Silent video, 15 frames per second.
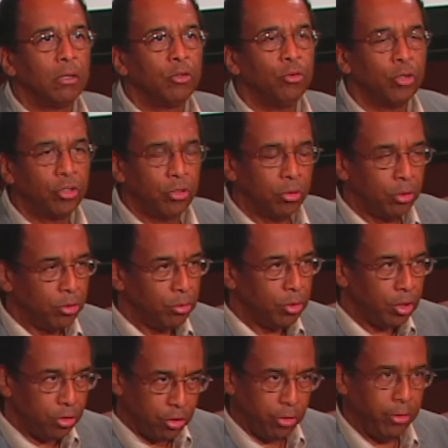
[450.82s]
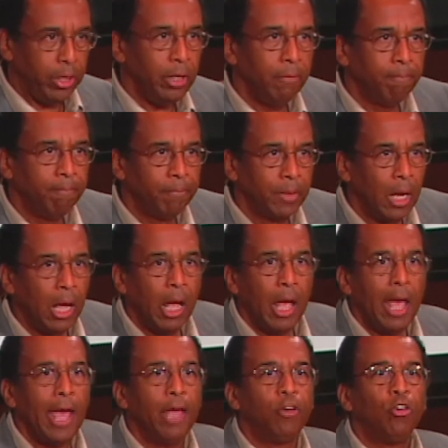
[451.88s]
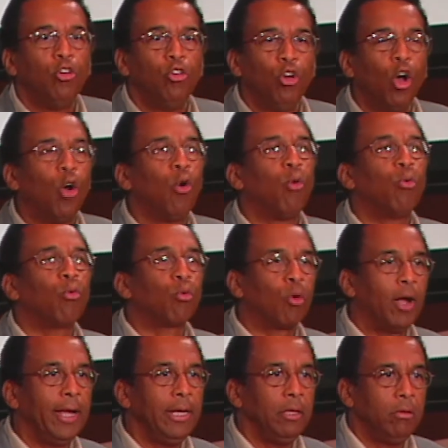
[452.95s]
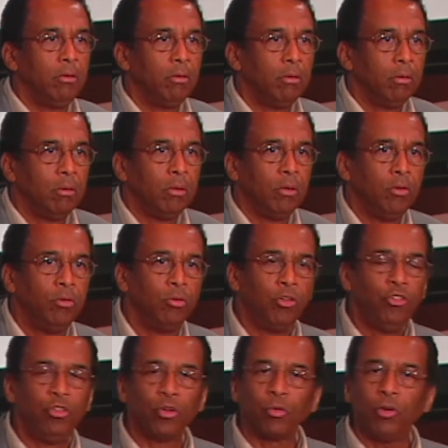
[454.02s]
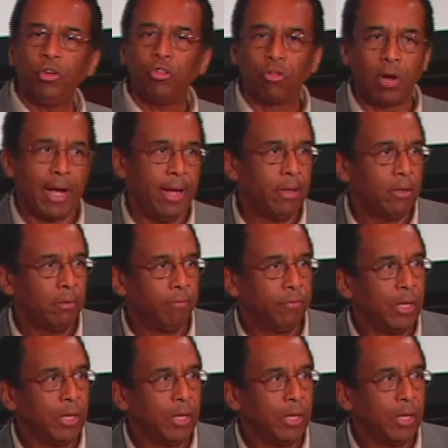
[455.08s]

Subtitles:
to an attorney, had no right to a jury trial,